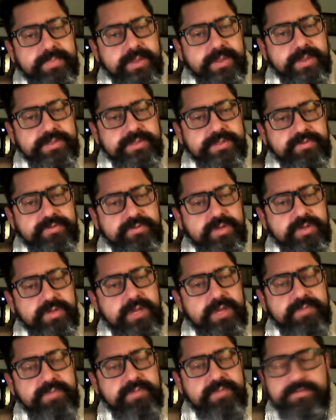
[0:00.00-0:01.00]
those of you that
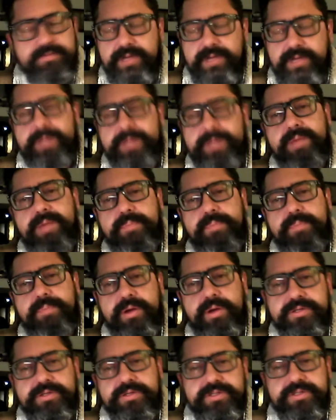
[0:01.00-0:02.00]
have been following my
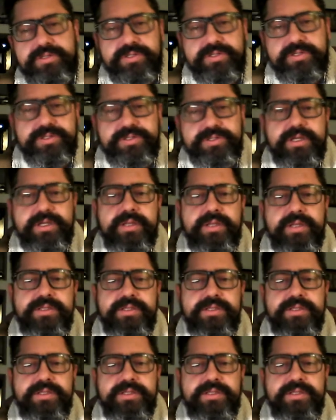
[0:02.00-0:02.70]
posts, uh,